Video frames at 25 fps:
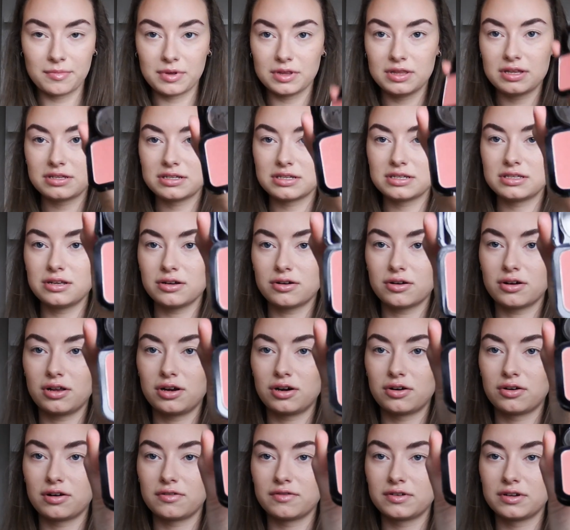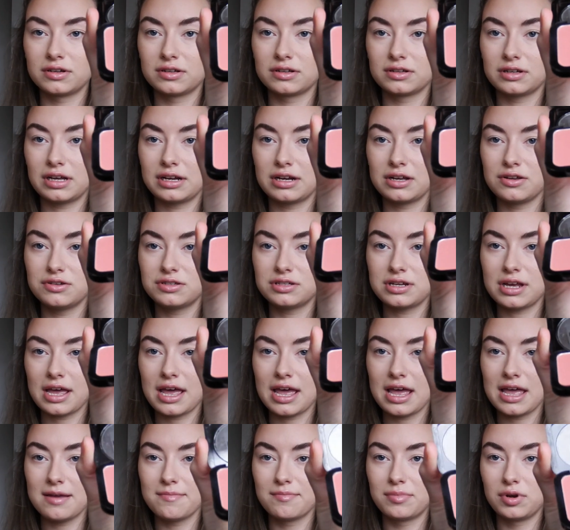But this is the color of it. And I used to
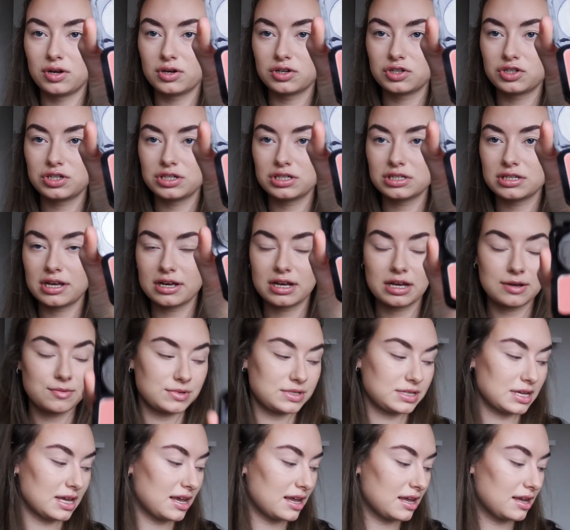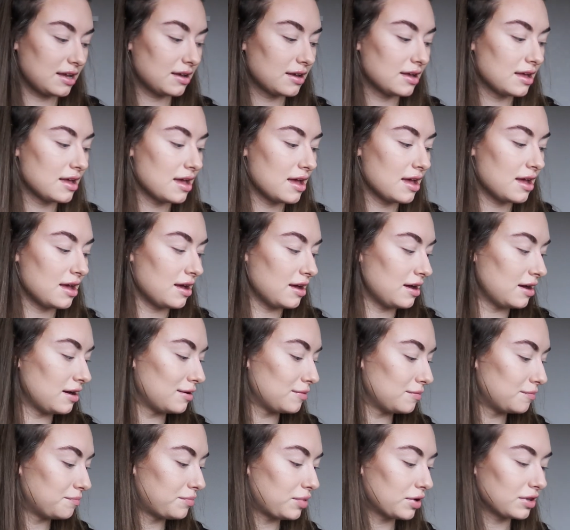hate blushes, like I was saying.
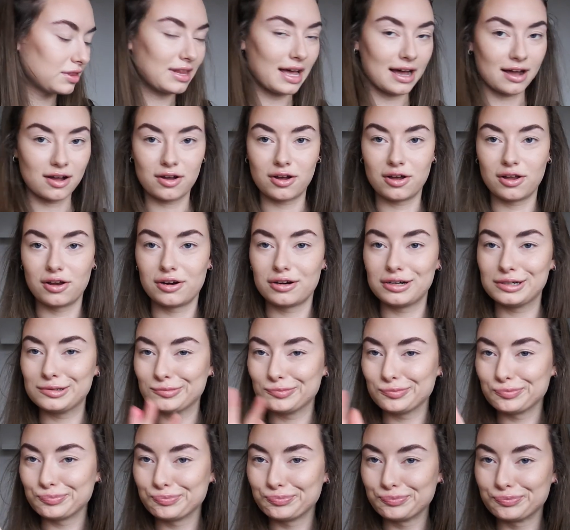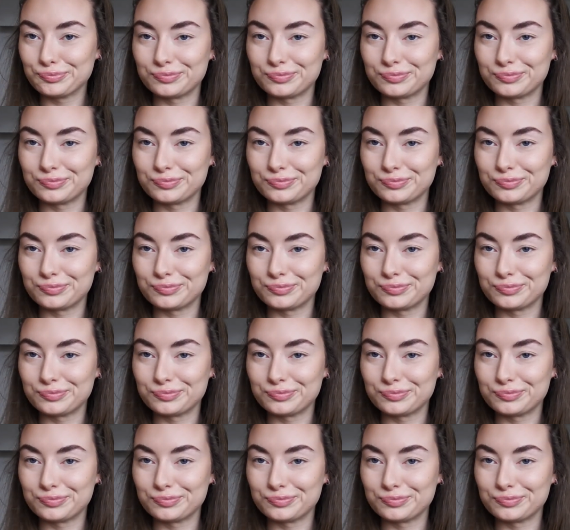But that color,